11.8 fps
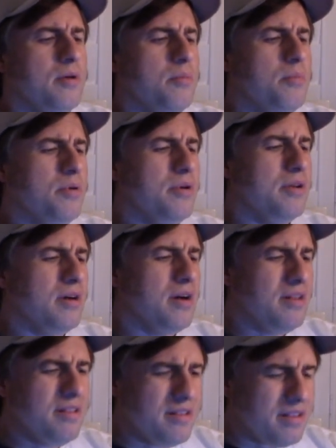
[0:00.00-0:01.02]
But
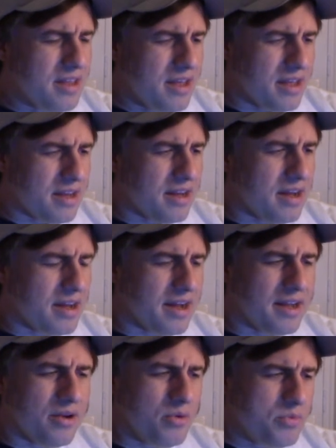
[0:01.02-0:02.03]
other than that,
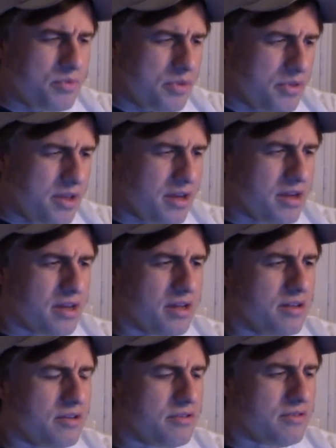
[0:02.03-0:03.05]
I don't think
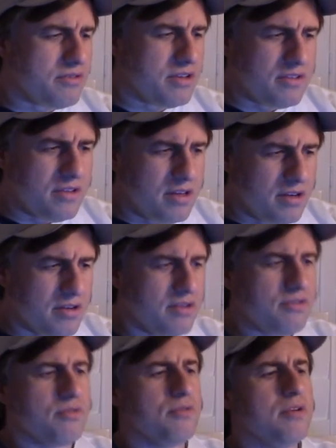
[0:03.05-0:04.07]
in the 60 year
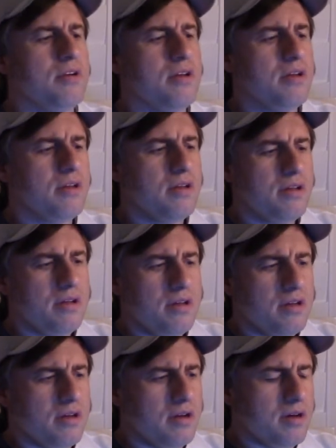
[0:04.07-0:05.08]
history,
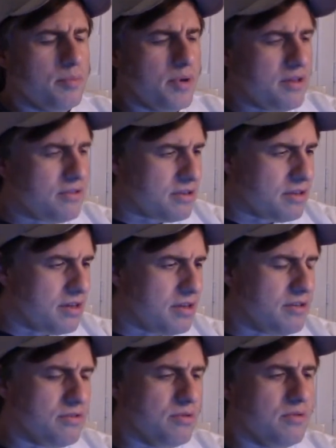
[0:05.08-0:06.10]
uh, basically, of
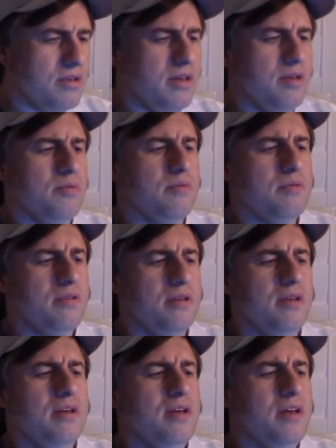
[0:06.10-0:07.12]
these two teams,
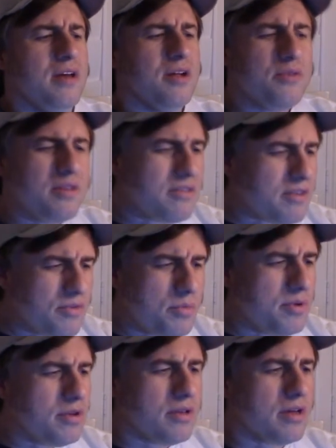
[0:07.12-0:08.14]
I don't think there's ever
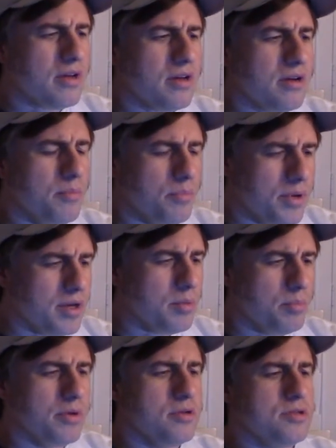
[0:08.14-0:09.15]
been like a
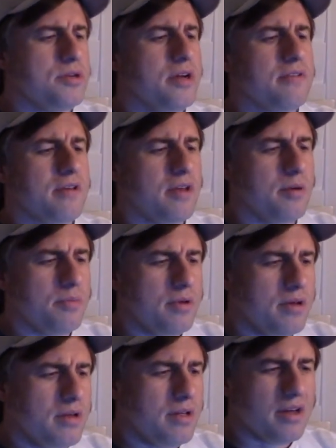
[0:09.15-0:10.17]
big Bills Jets game.
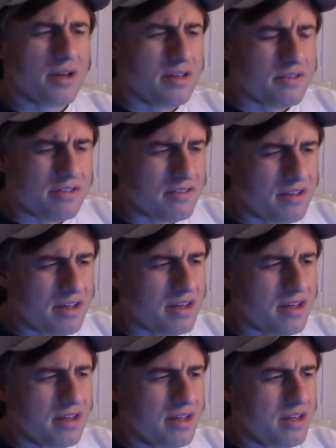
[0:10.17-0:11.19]
Like, it's just
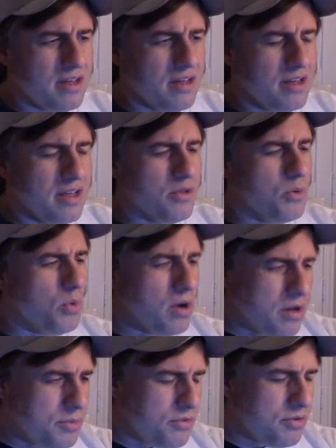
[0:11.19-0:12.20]
like either
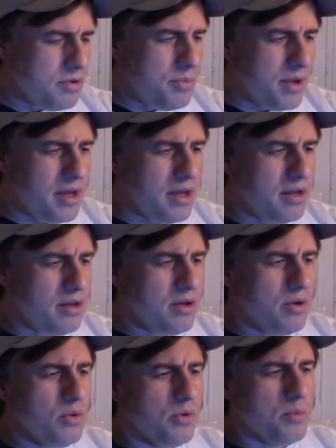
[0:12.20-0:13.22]
one's really bad
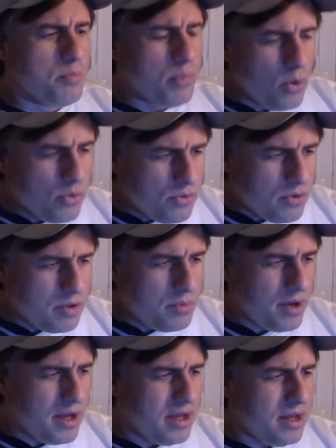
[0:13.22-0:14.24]
or they're both really
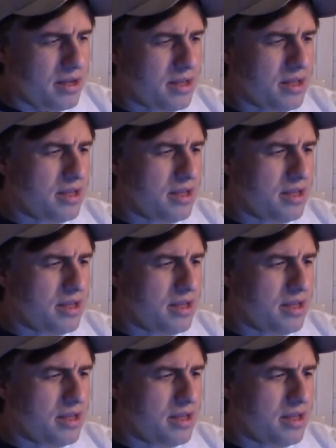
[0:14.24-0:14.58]
bad.